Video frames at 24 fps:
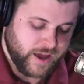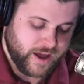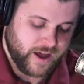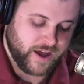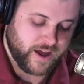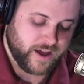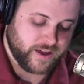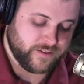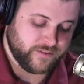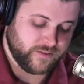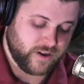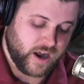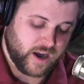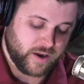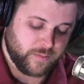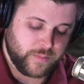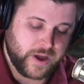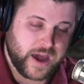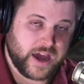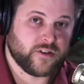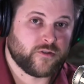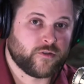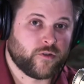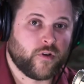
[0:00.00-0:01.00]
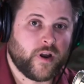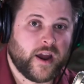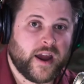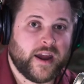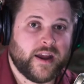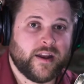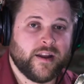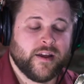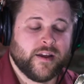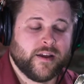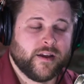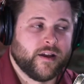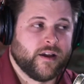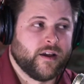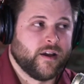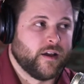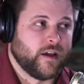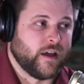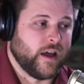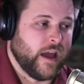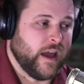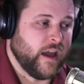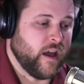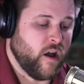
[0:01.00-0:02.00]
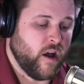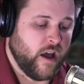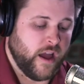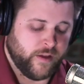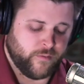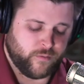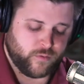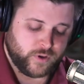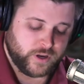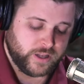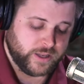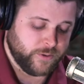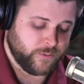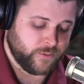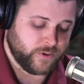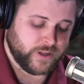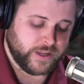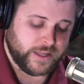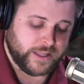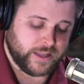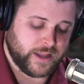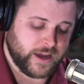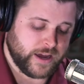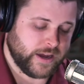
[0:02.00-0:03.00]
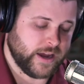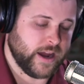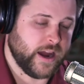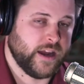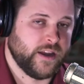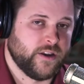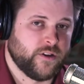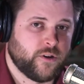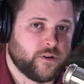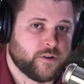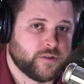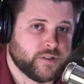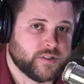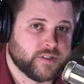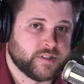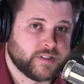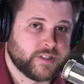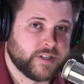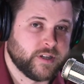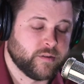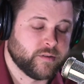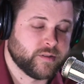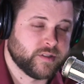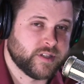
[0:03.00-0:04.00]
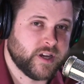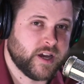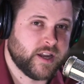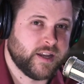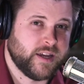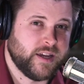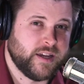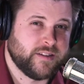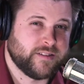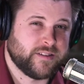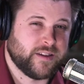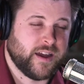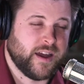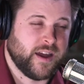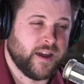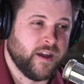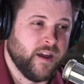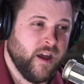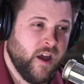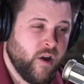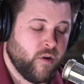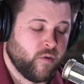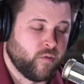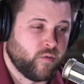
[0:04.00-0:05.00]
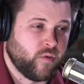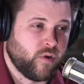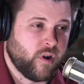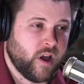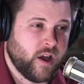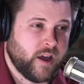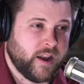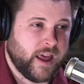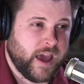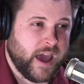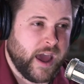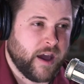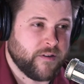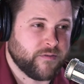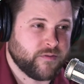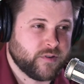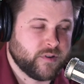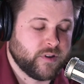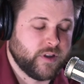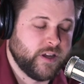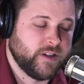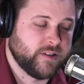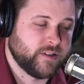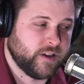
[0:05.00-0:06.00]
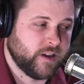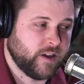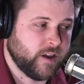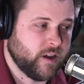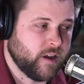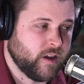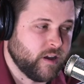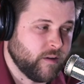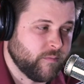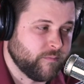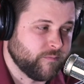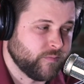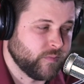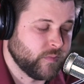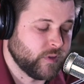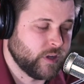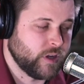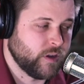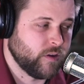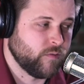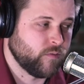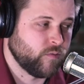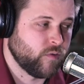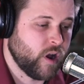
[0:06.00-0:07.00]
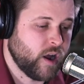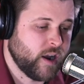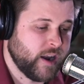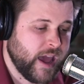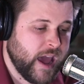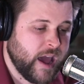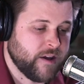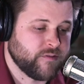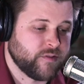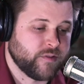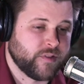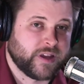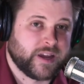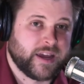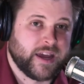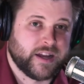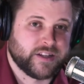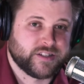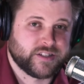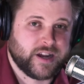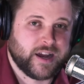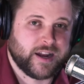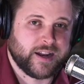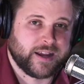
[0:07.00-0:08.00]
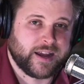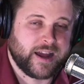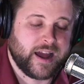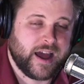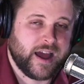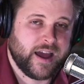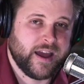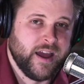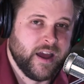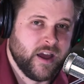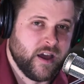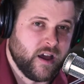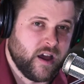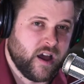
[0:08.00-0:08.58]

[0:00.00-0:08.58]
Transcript: Not a bad trade. I really, really like Hayden Hurst's skill set. He's a run after the catch kind of guy.